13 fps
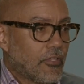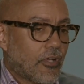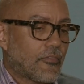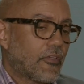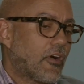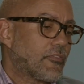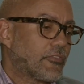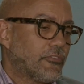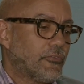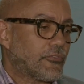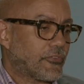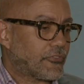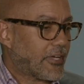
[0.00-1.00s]
on the
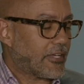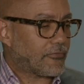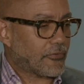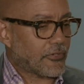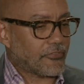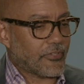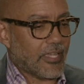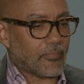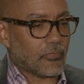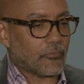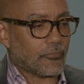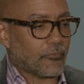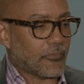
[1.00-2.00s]
user side, for
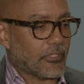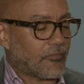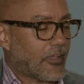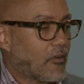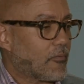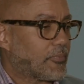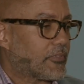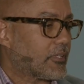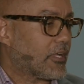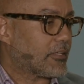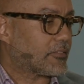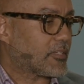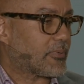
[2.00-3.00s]
example, we've helped
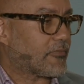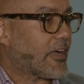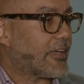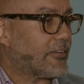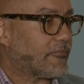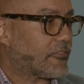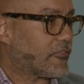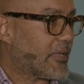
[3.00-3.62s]
to provide